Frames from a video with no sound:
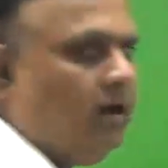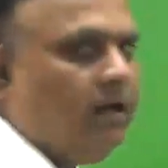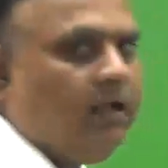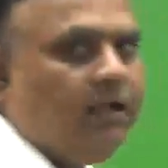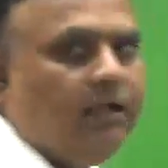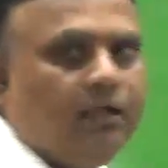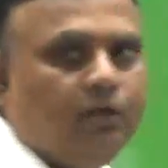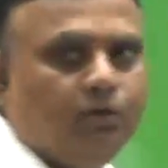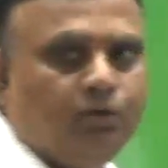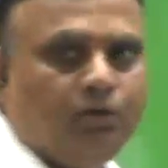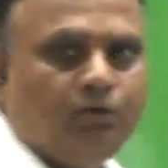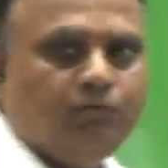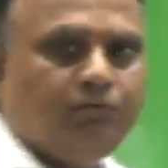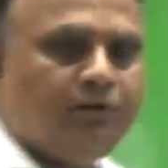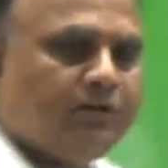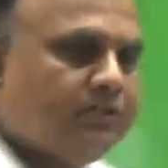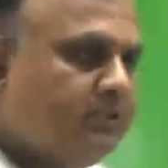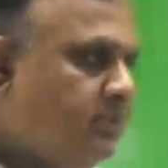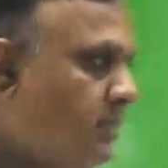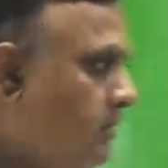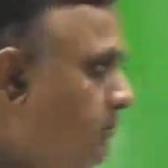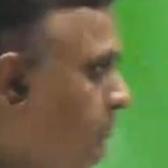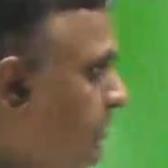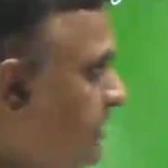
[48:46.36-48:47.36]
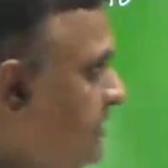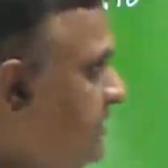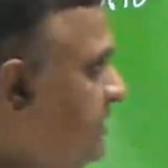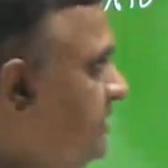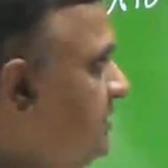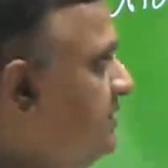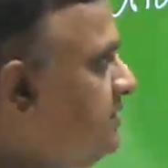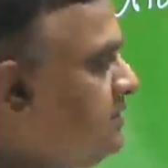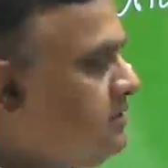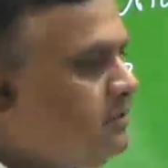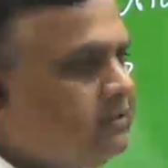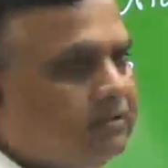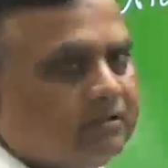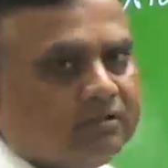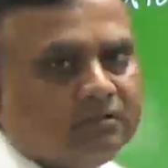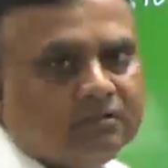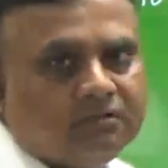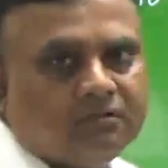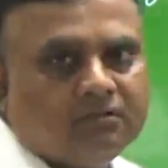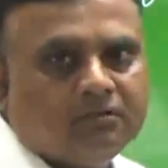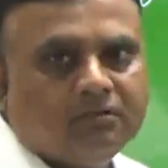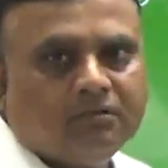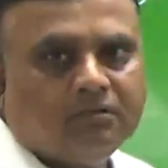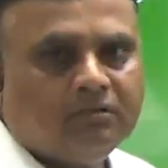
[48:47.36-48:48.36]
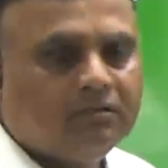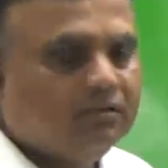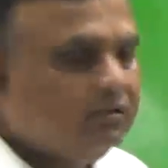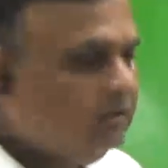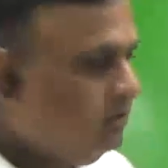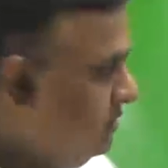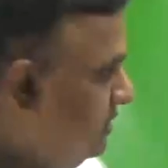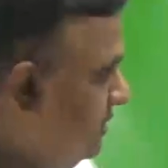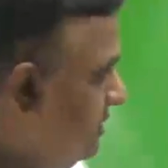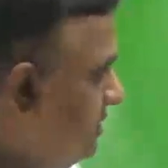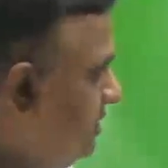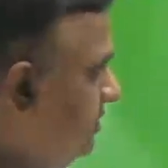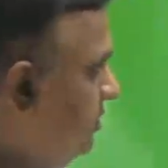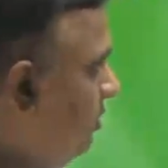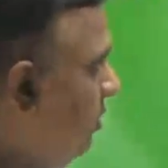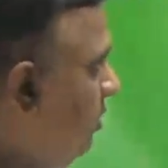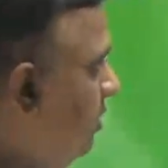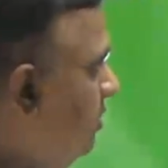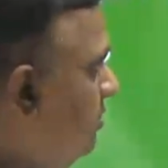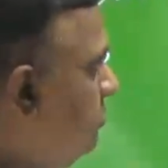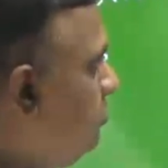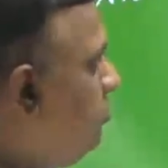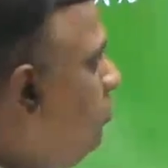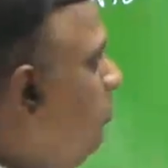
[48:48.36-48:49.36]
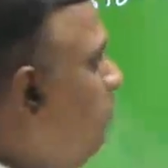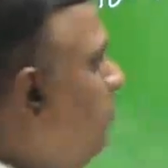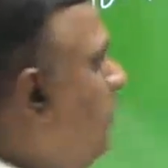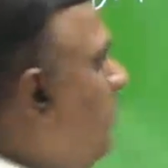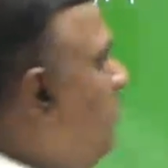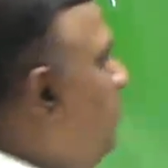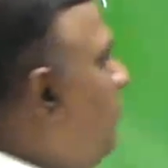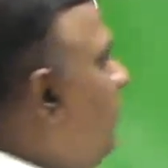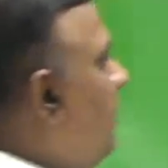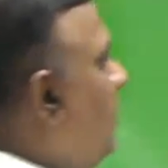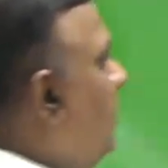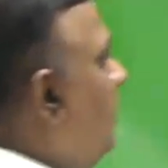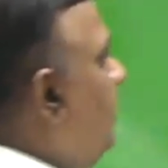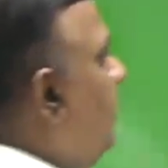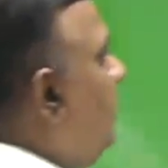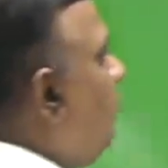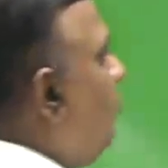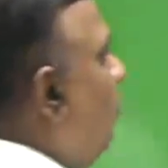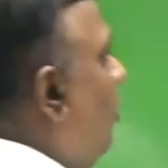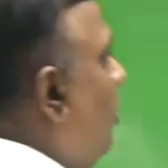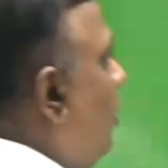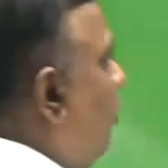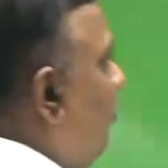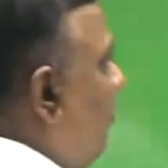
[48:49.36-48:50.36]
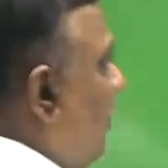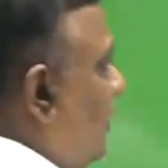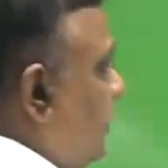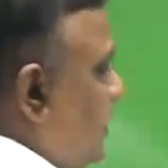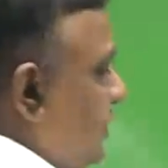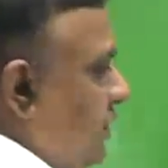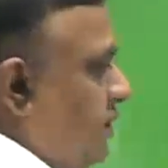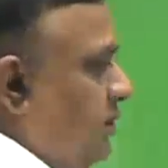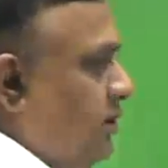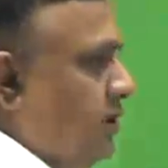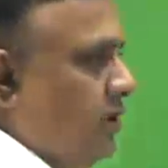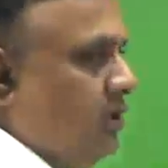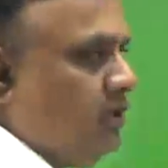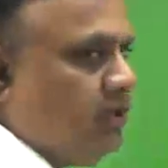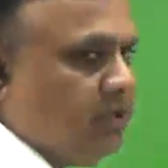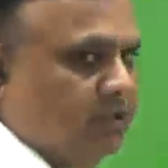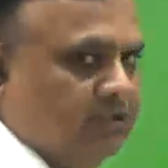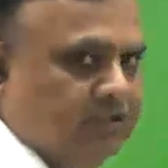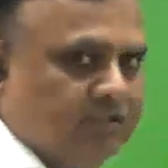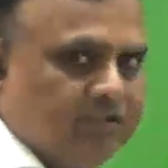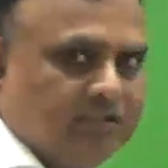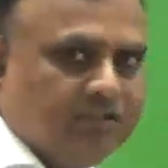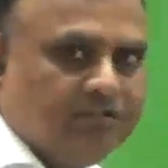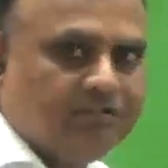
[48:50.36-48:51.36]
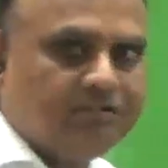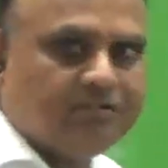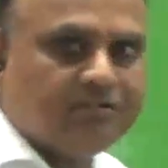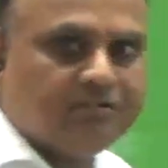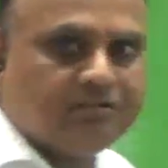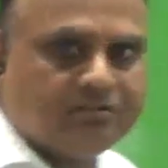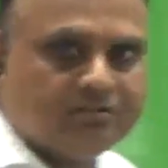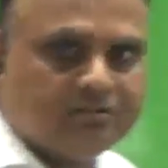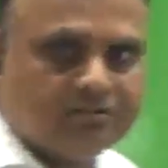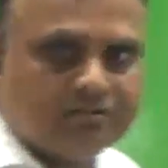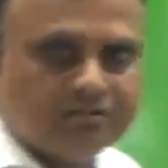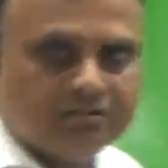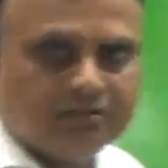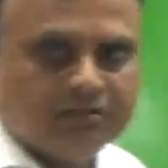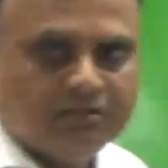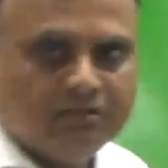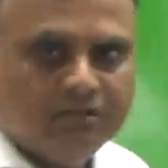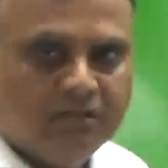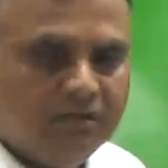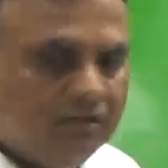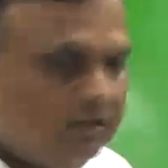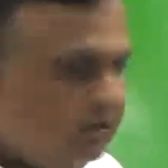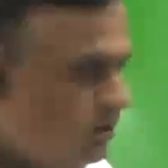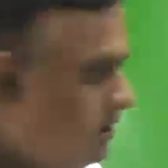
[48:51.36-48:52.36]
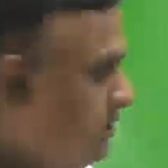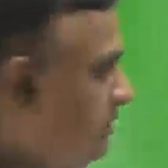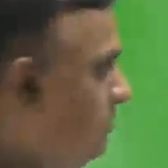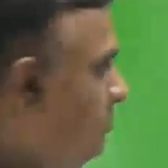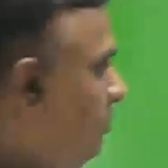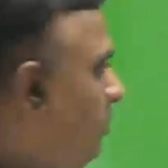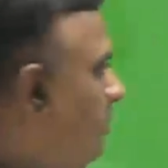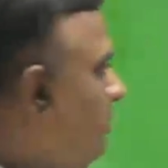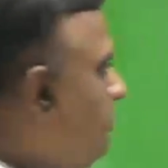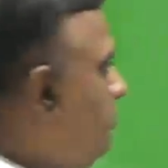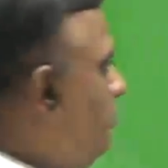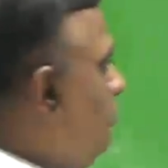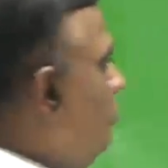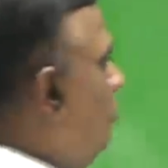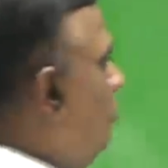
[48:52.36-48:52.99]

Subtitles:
a universal basis. This is also popularly called Washington Consensus. This is also